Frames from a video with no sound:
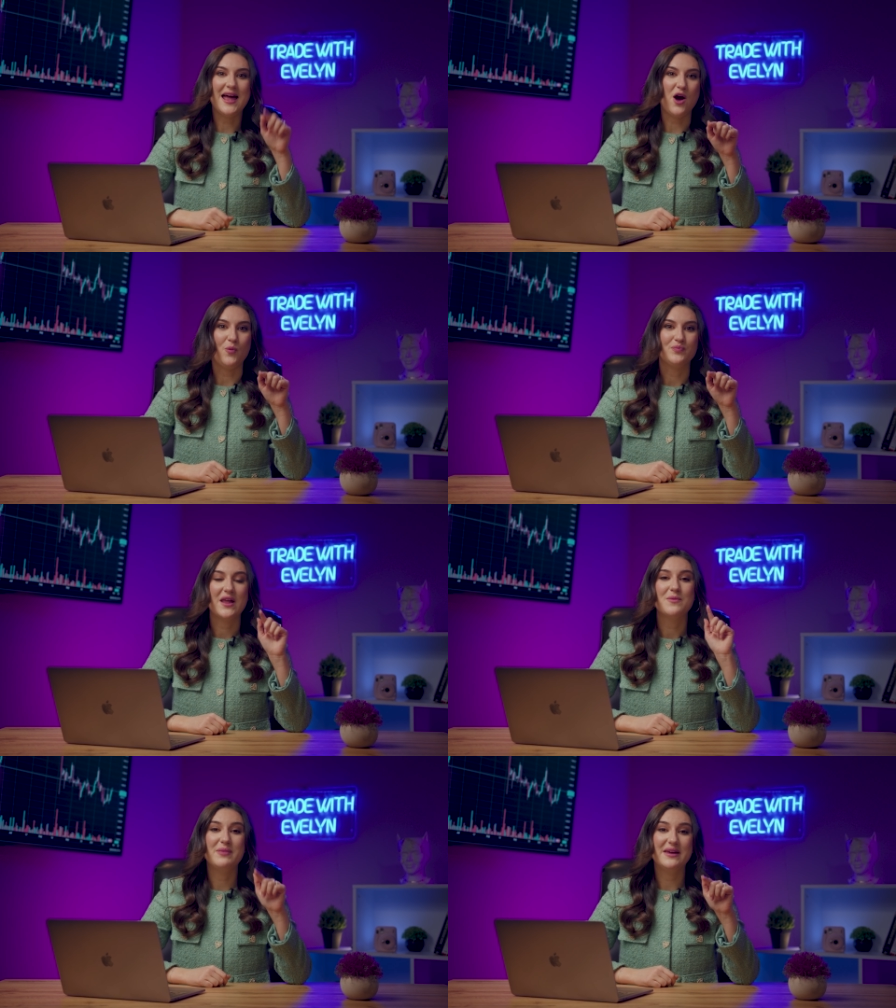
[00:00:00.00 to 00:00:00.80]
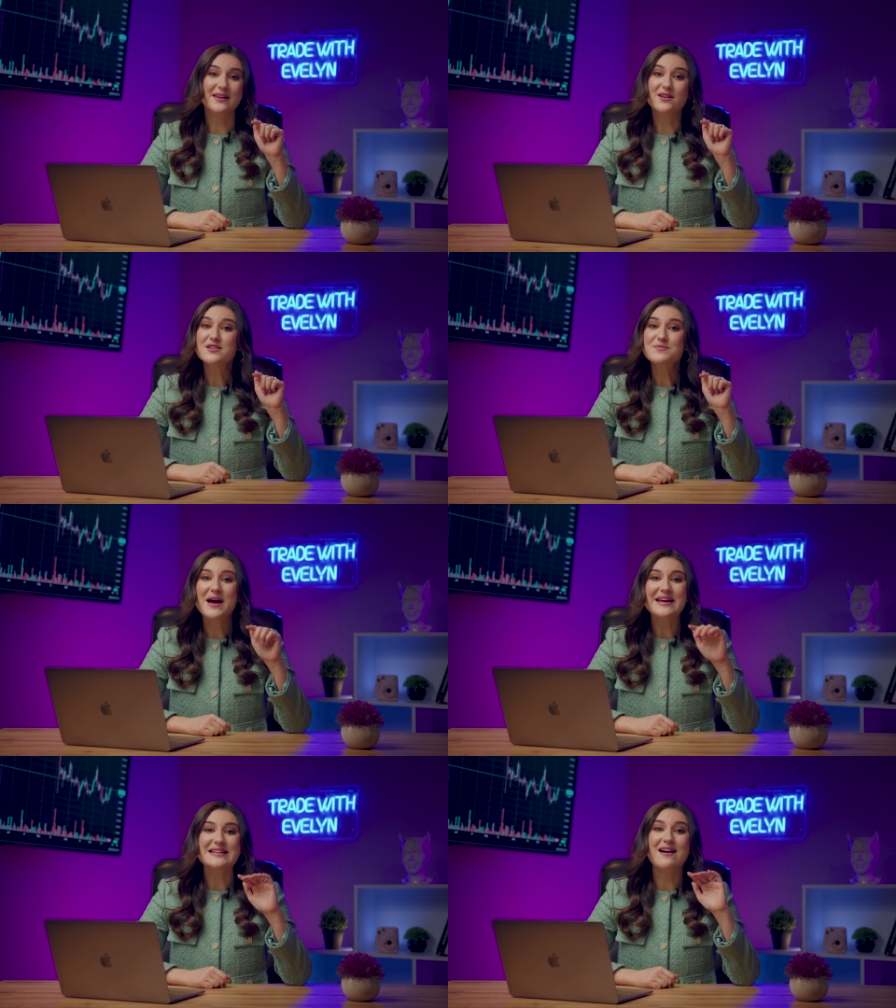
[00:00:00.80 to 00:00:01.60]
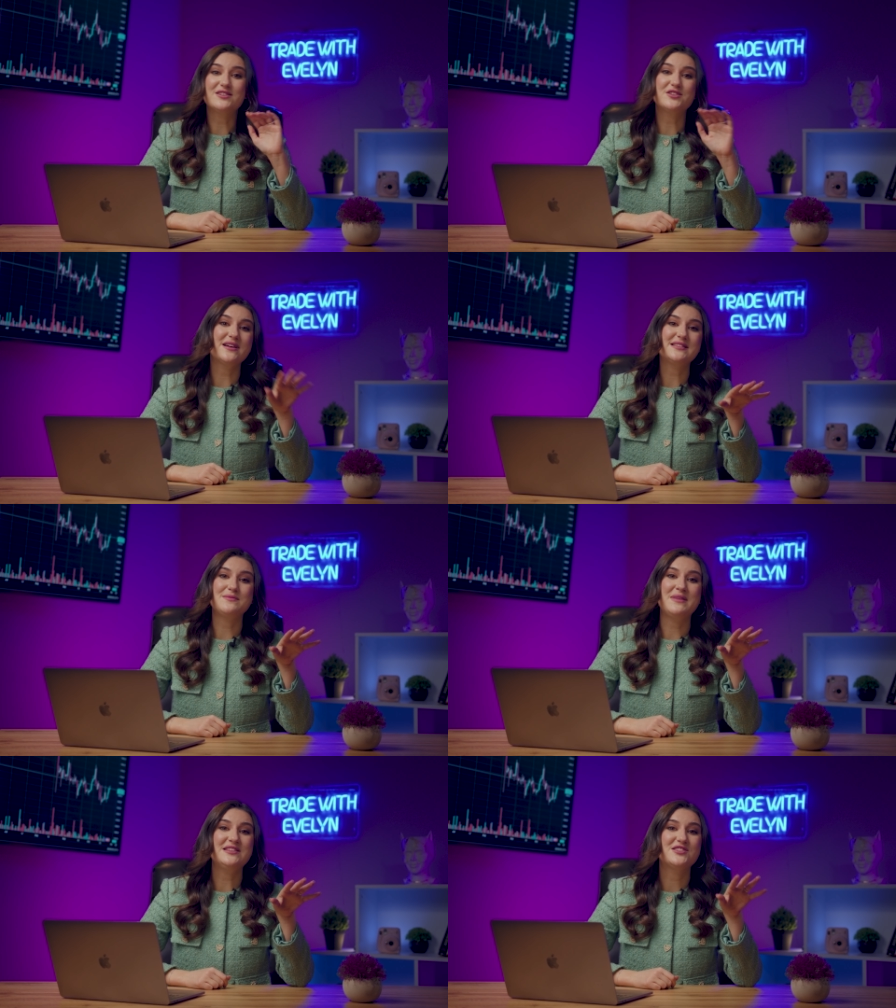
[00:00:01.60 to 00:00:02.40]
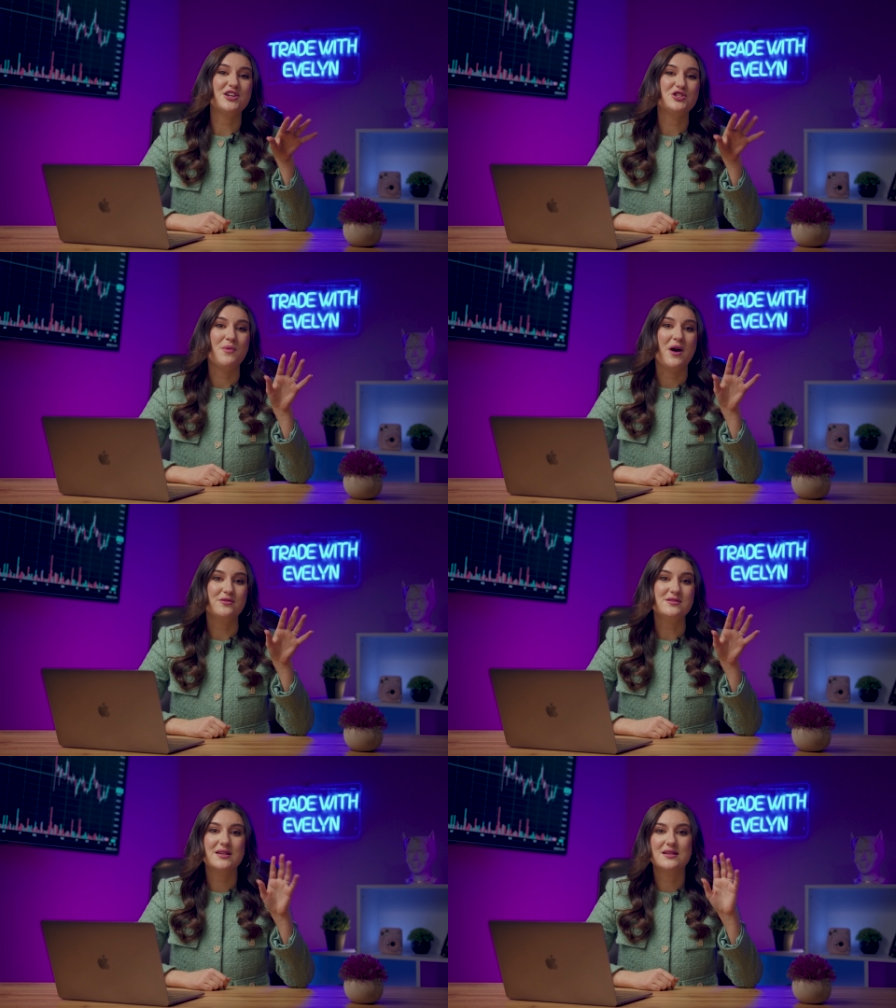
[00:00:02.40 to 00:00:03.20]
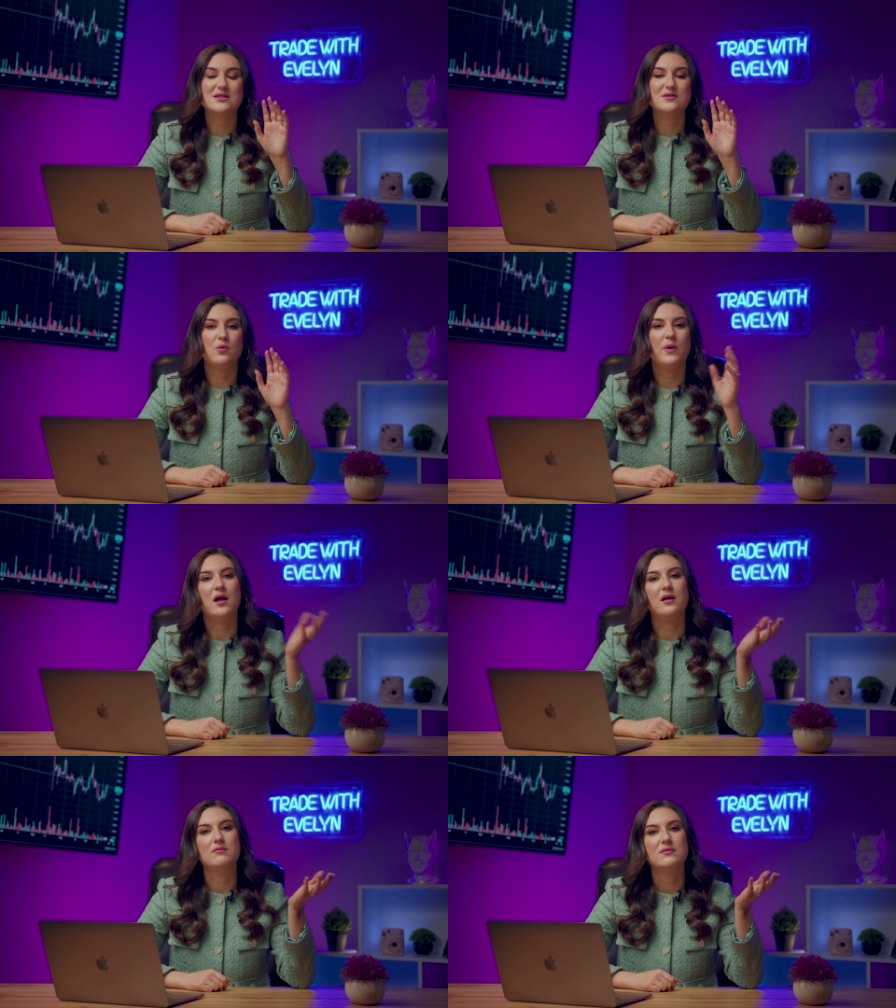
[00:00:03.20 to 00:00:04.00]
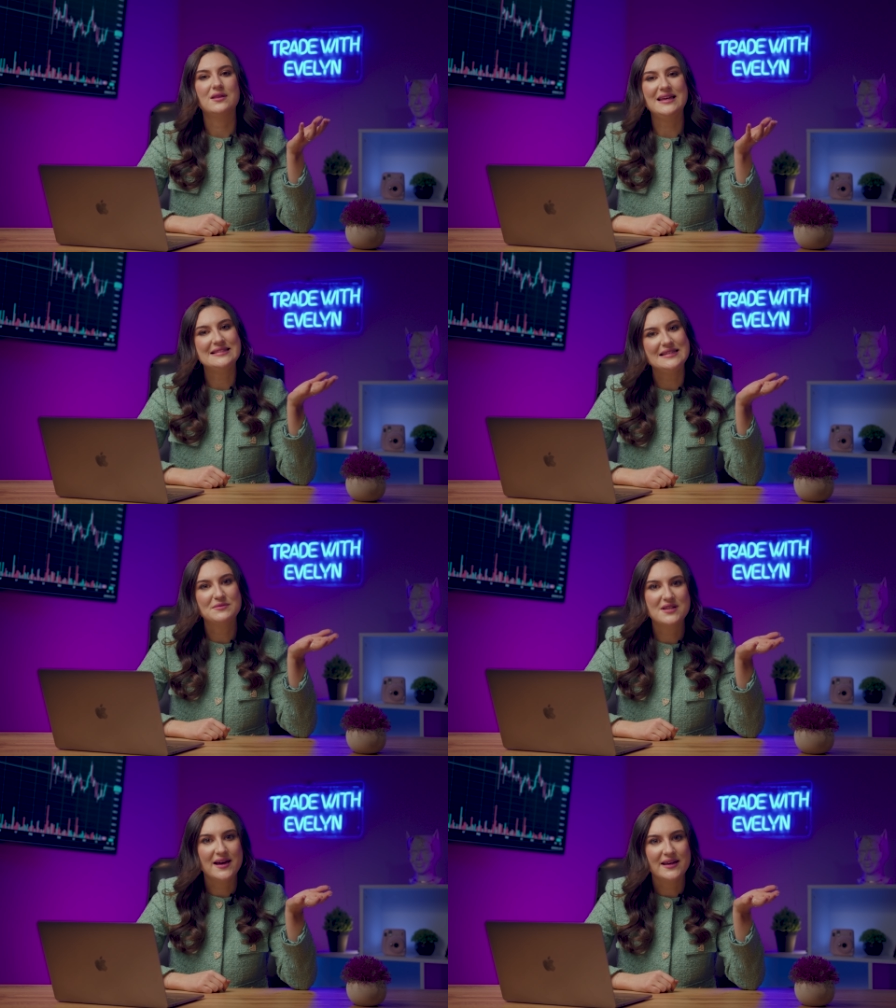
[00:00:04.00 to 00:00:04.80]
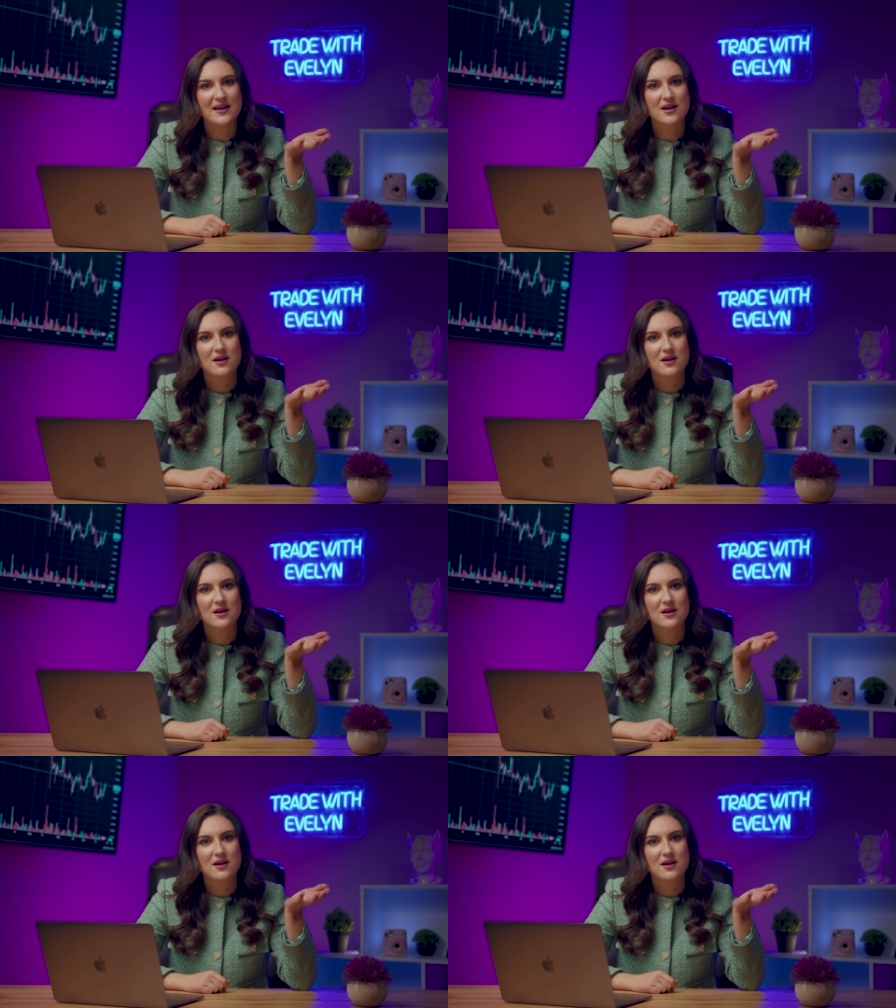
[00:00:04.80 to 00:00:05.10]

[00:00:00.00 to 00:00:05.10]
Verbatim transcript: Now, beginners might underestimate such amounts because, well, they seem tiny.